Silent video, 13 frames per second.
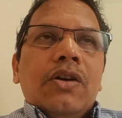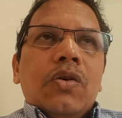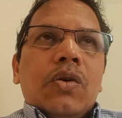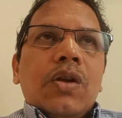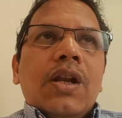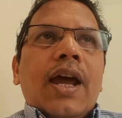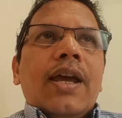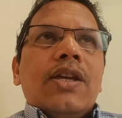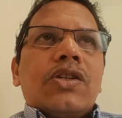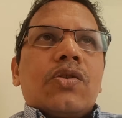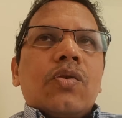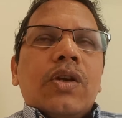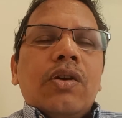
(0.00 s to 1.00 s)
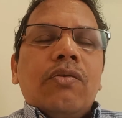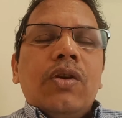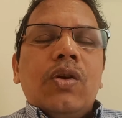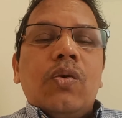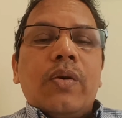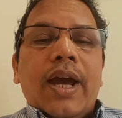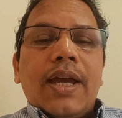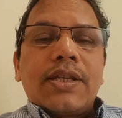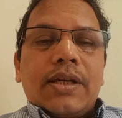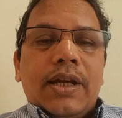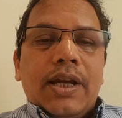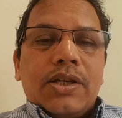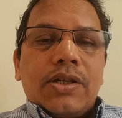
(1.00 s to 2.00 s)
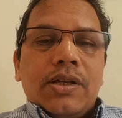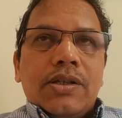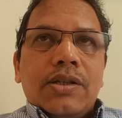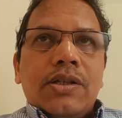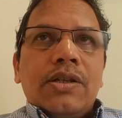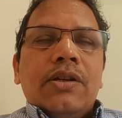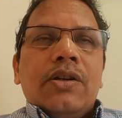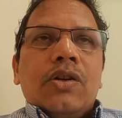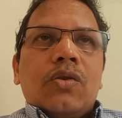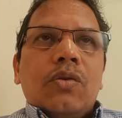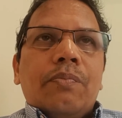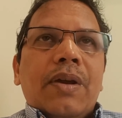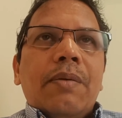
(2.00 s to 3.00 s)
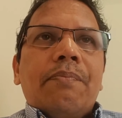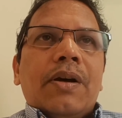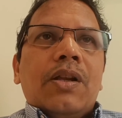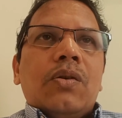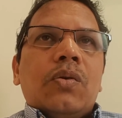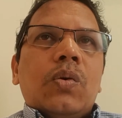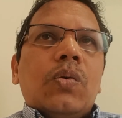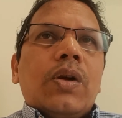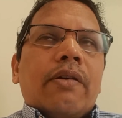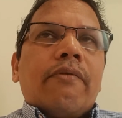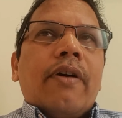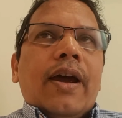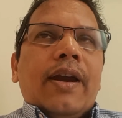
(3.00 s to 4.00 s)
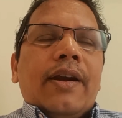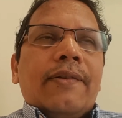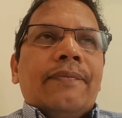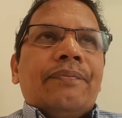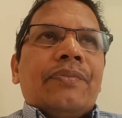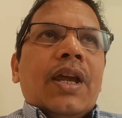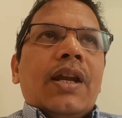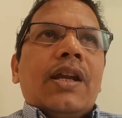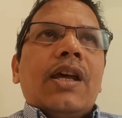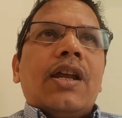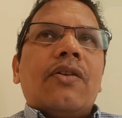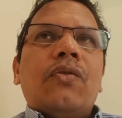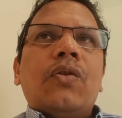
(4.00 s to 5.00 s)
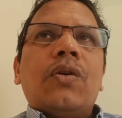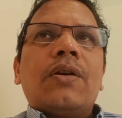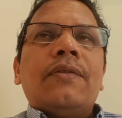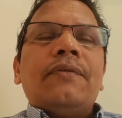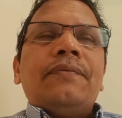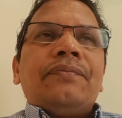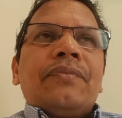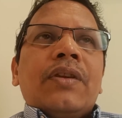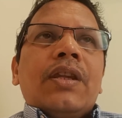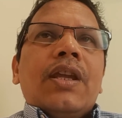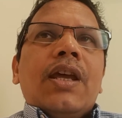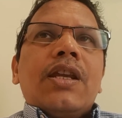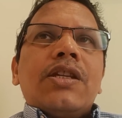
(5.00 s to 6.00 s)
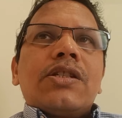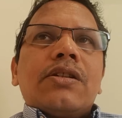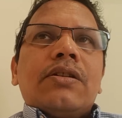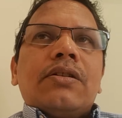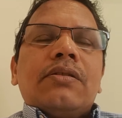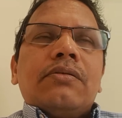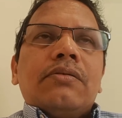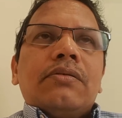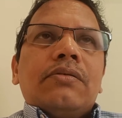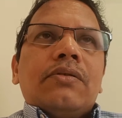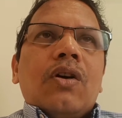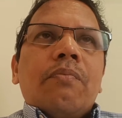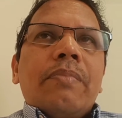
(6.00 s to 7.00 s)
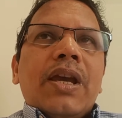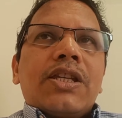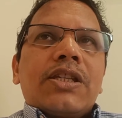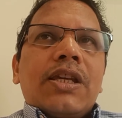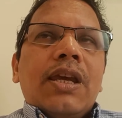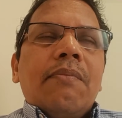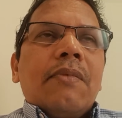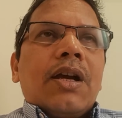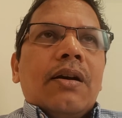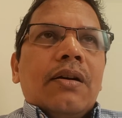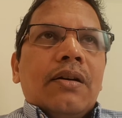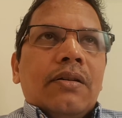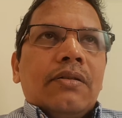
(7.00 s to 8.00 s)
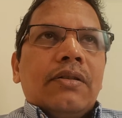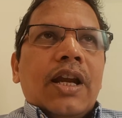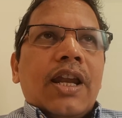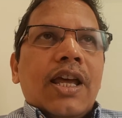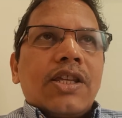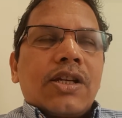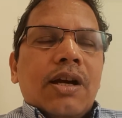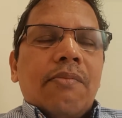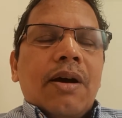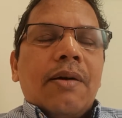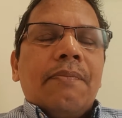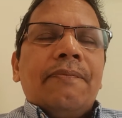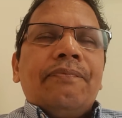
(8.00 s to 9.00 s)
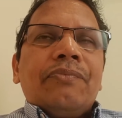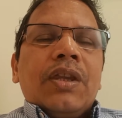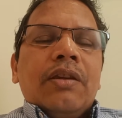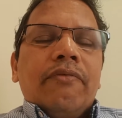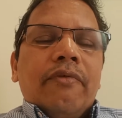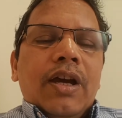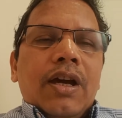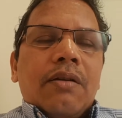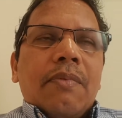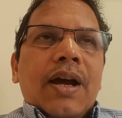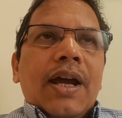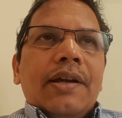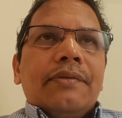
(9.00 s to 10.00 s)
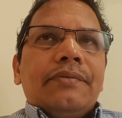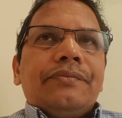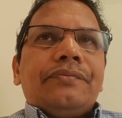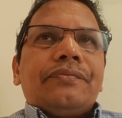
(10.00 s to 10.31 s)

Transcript: utilized to give new gas connections to people who require, and therefore there is a now big scheme that has come up whereby